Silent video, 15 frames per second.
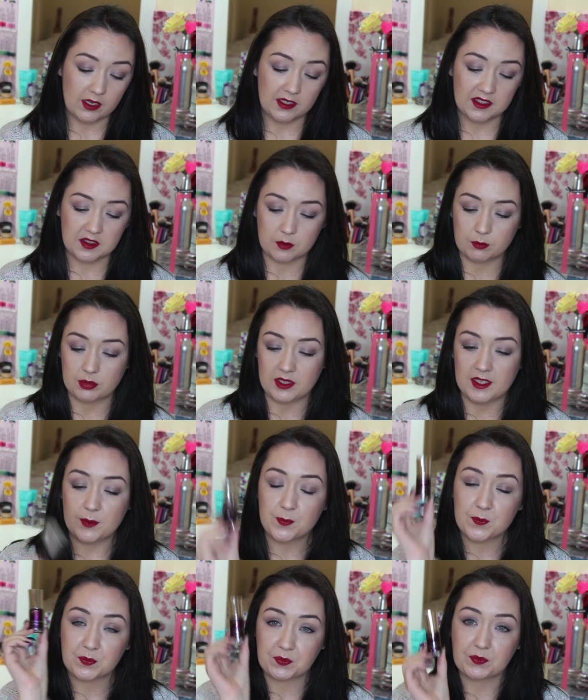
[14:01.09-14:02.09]
has to
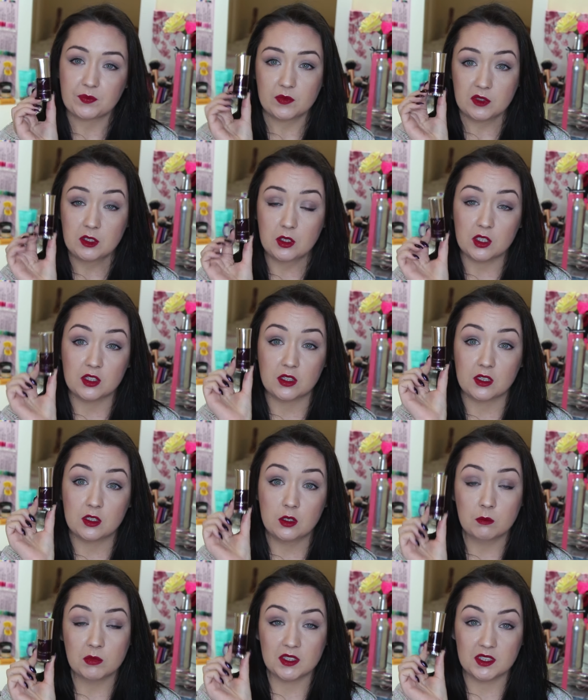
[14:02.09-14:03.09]
be the
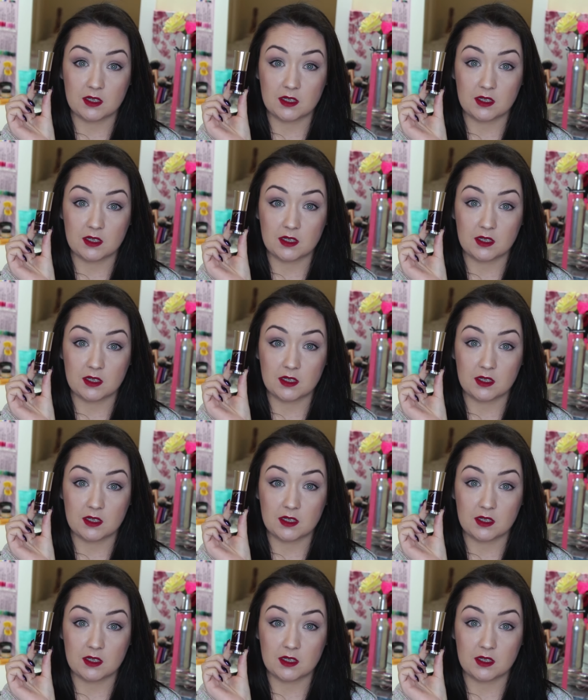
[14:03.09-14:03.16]
number